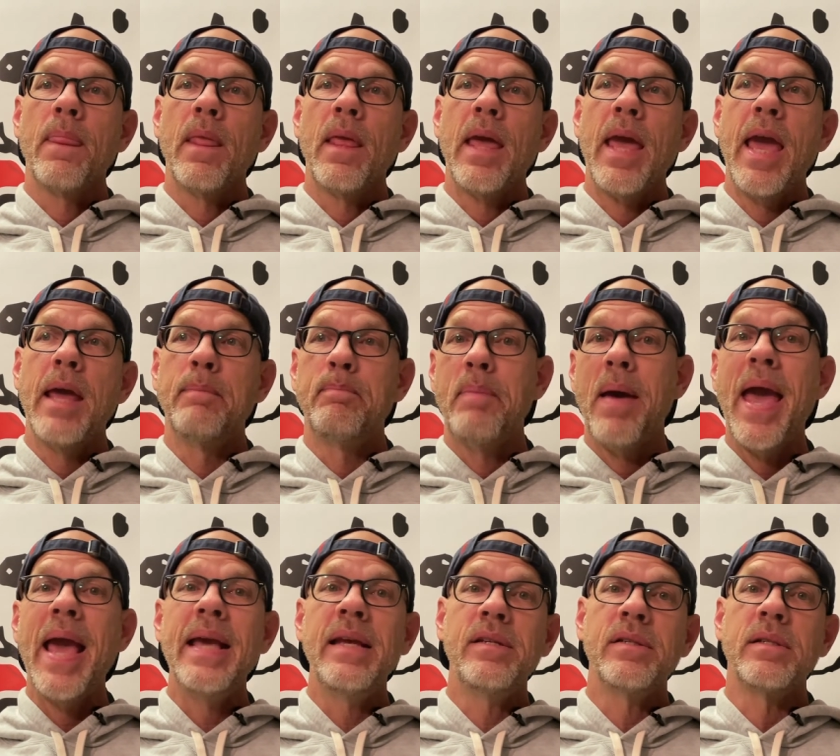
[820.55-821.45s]
and
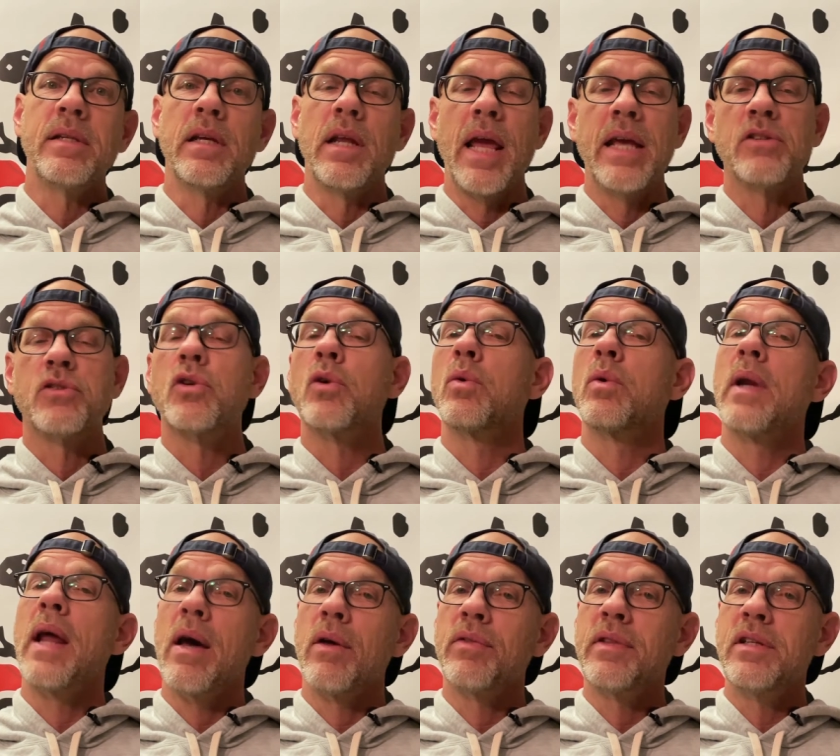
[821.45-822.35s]
paste it. And so
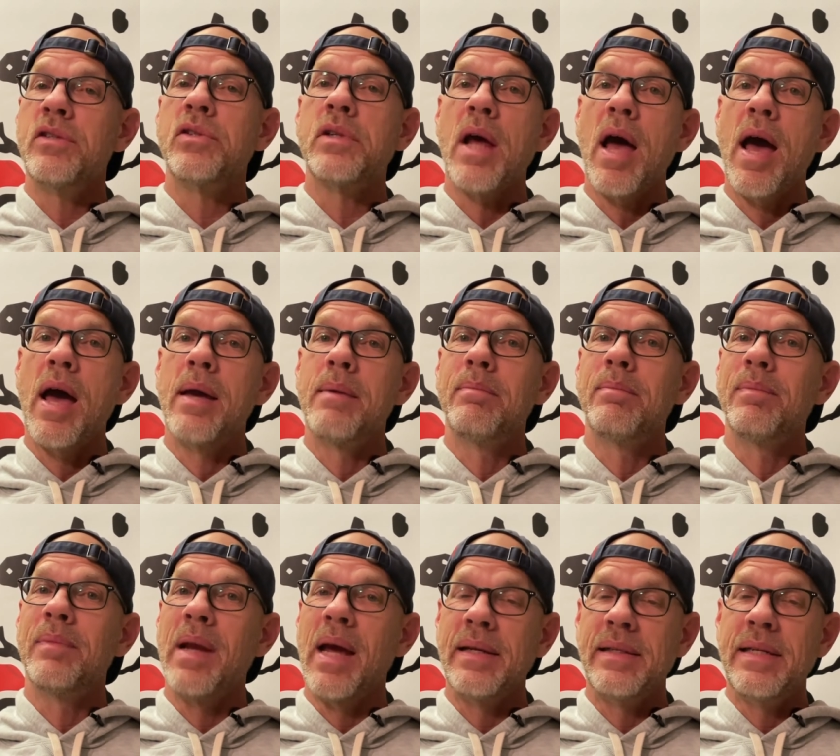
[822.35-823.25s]
now at this
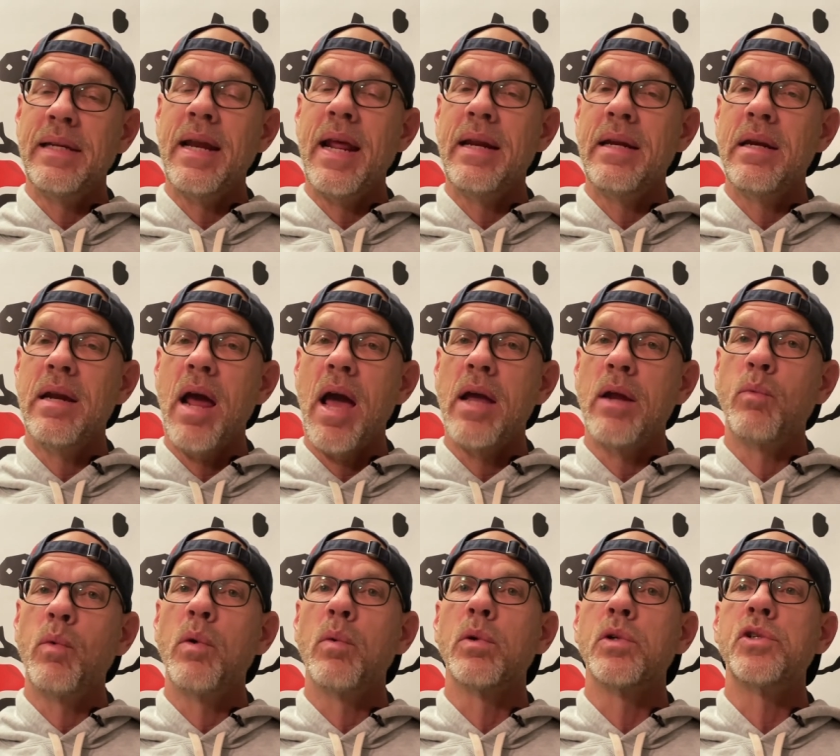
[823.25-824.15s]
time, 1989,
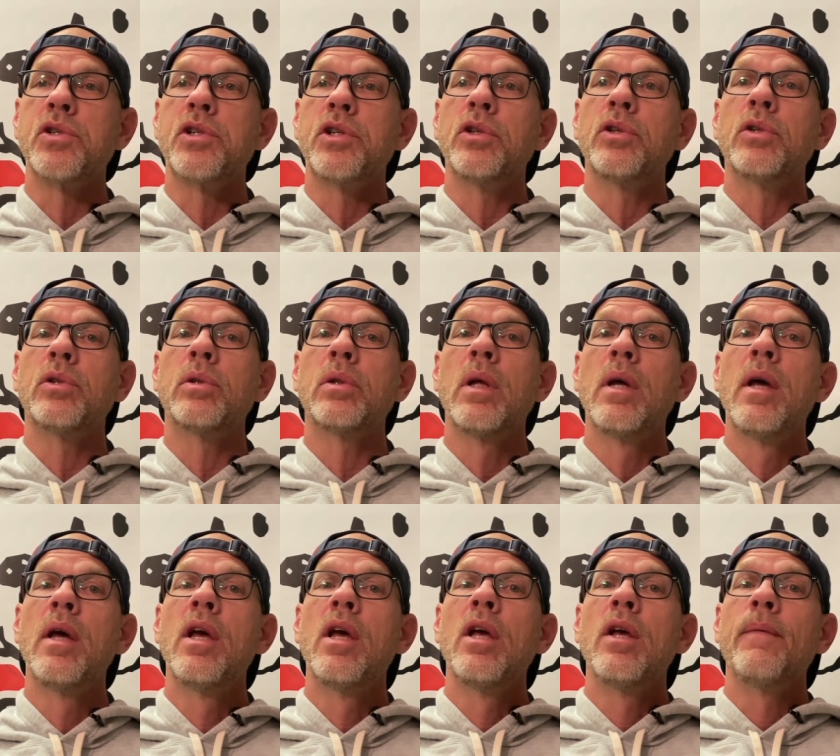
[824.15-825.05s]
we were still
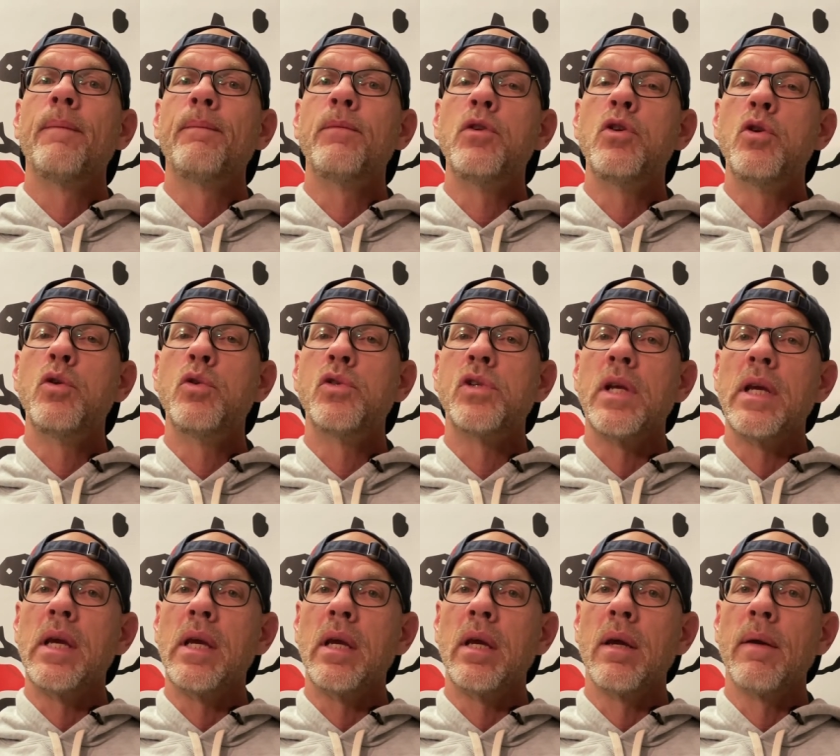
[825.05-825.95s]

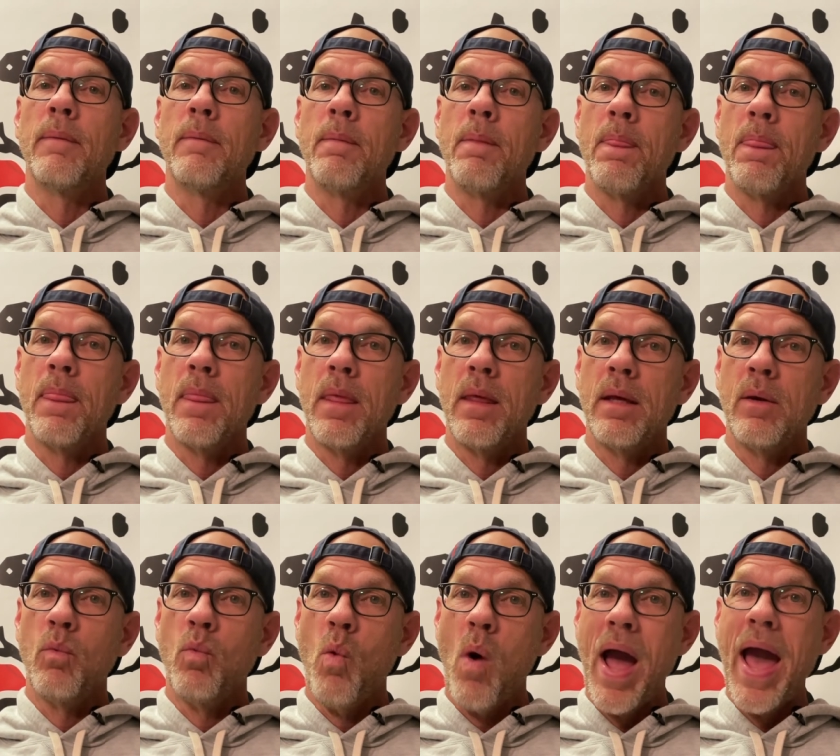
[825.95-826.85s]
using
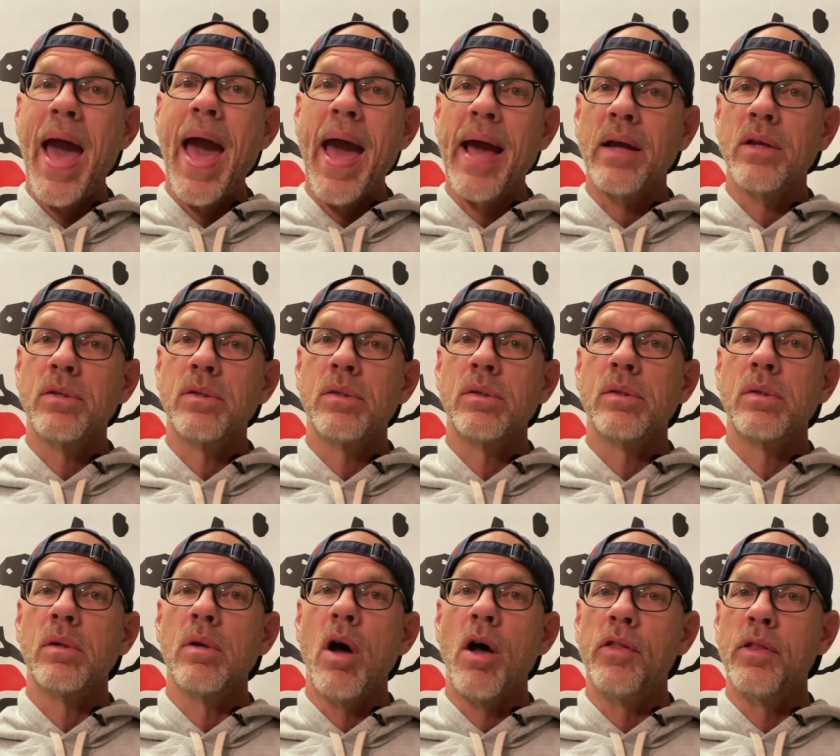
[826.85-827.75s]
wax
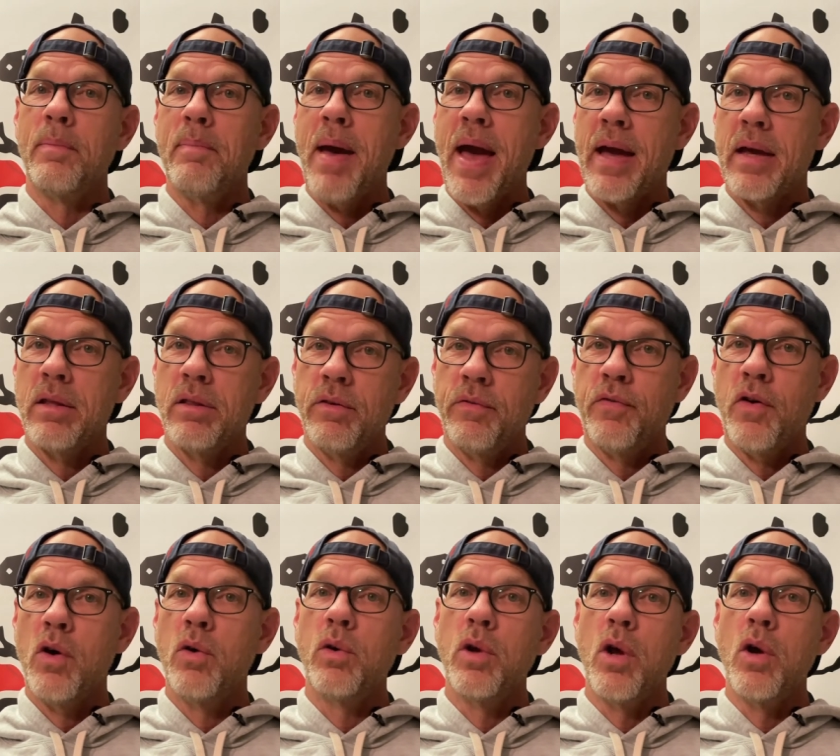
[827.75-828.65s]
on the back of the
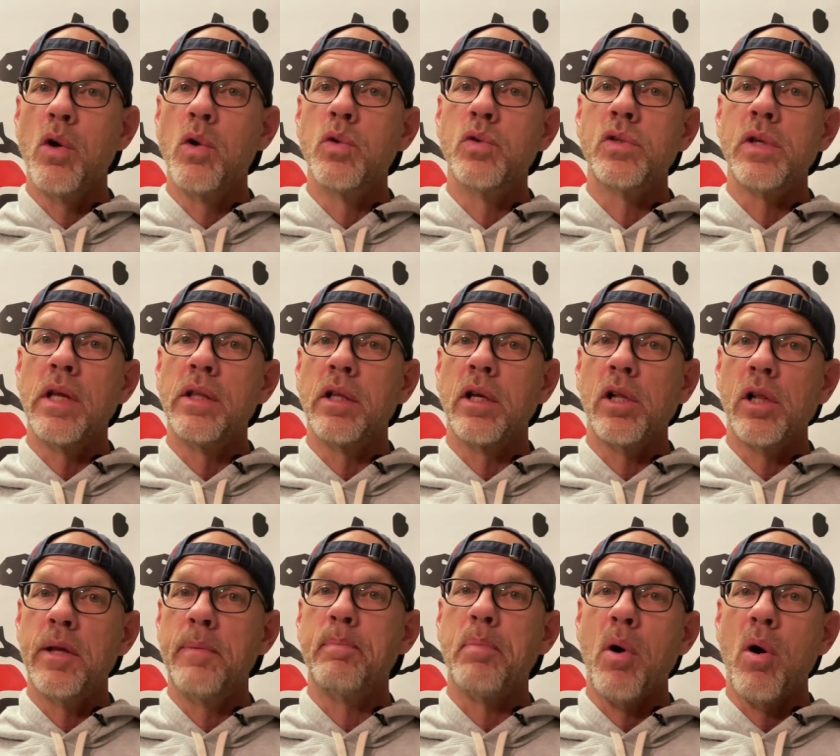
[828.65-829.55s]
photos and the
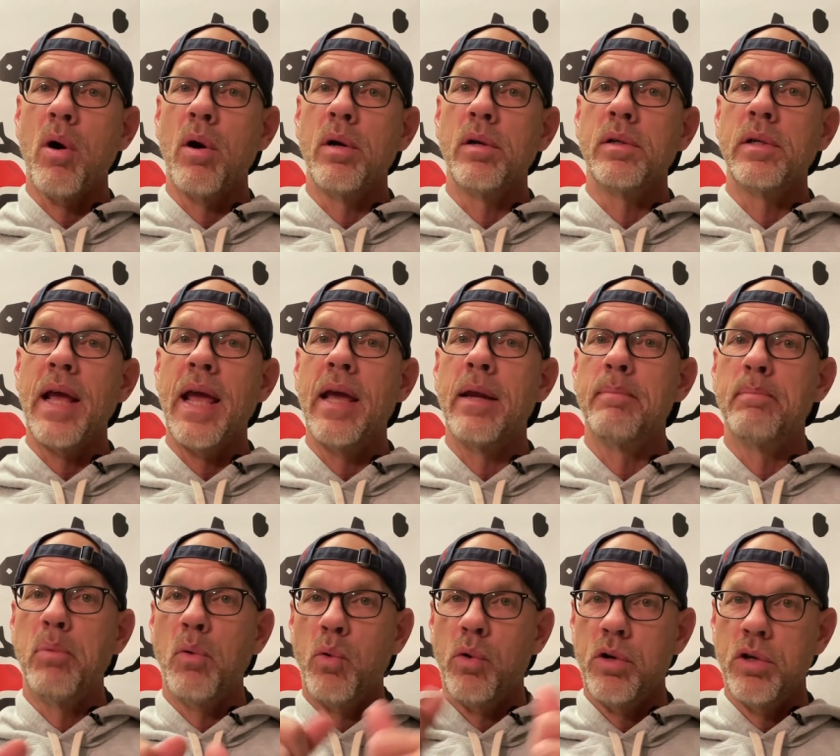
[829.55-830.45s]
clip art and
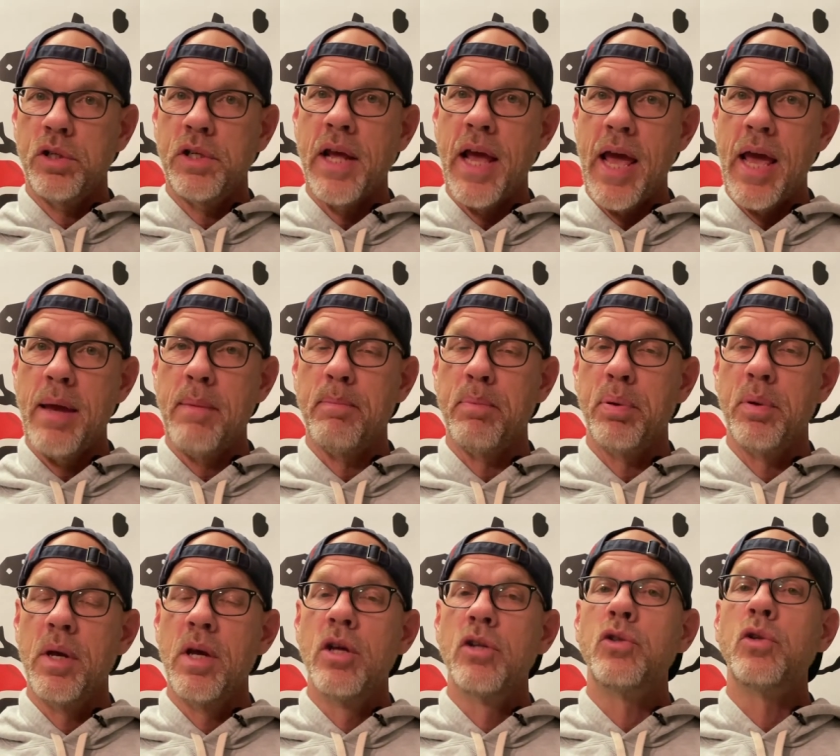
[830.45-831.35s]
border tape
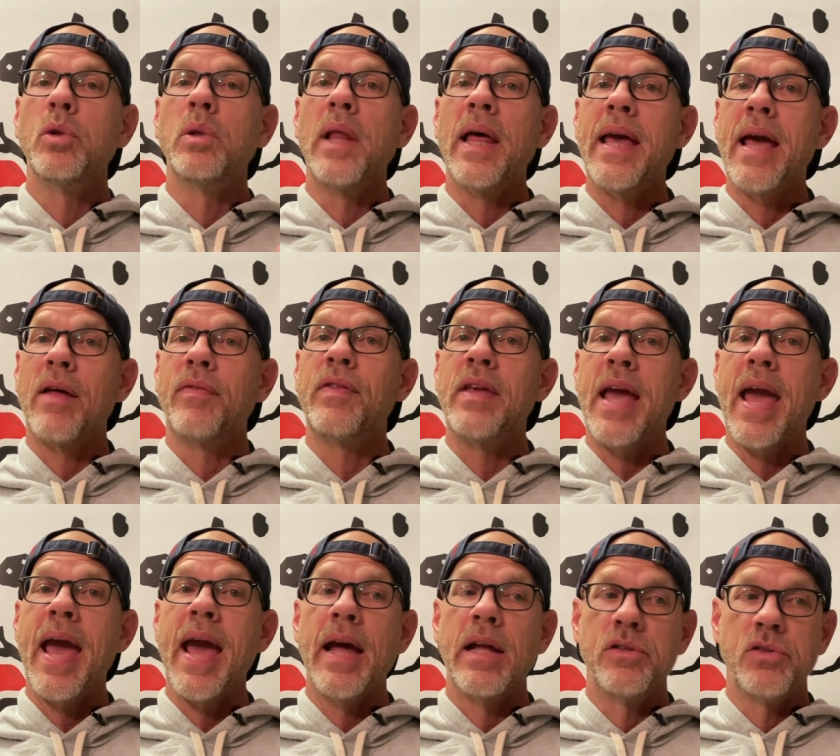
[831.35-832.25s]
to lay out the
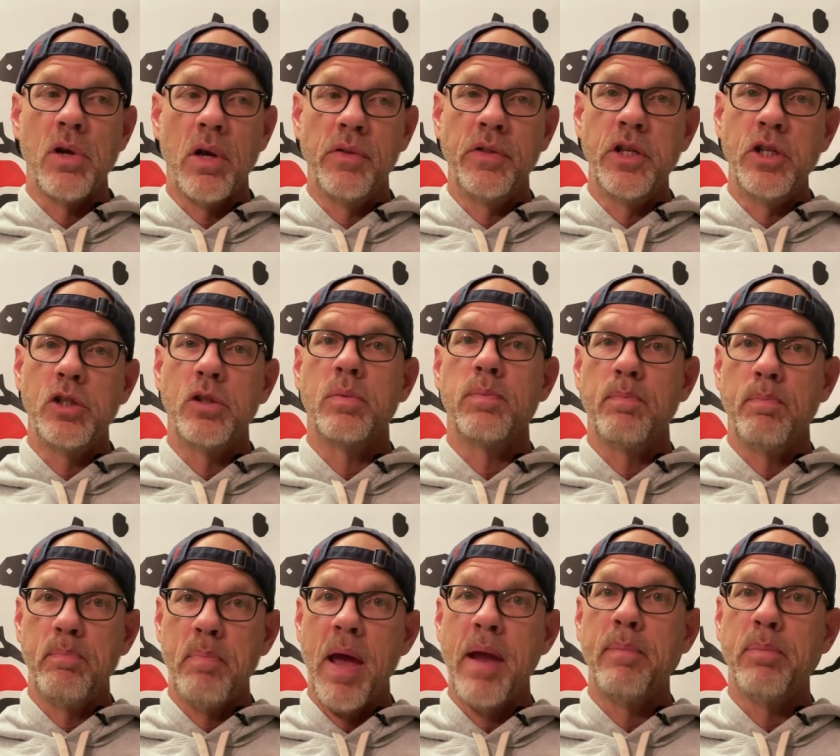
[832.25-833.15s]
ads on these
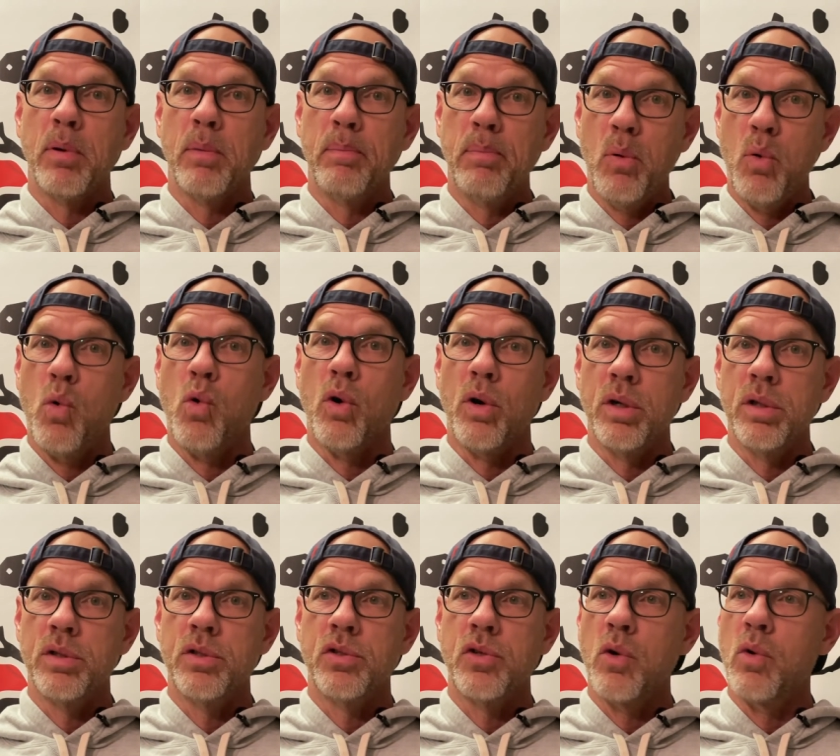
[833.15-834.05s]
paper
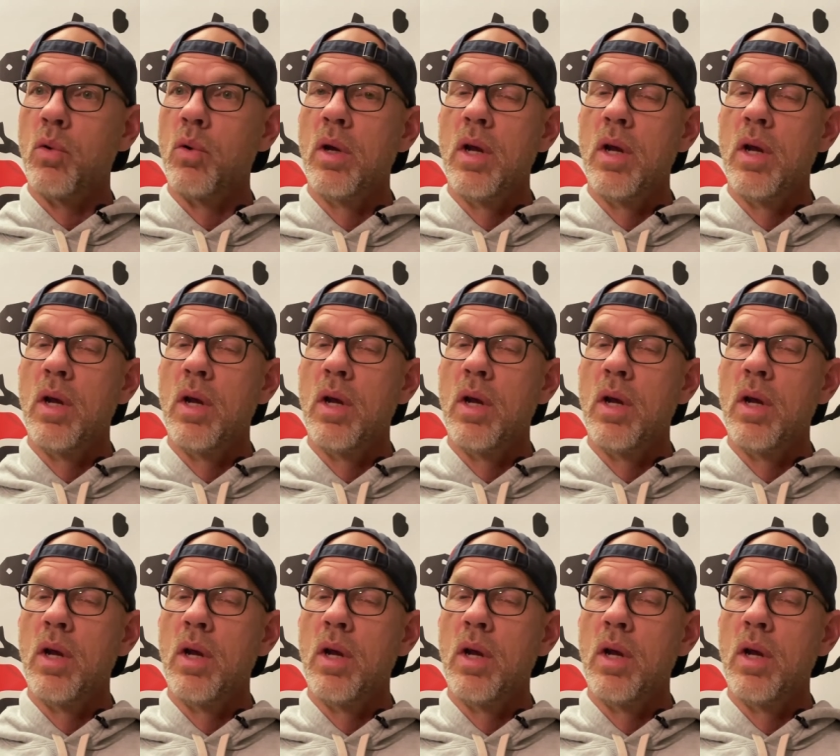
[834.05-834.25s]
boards. So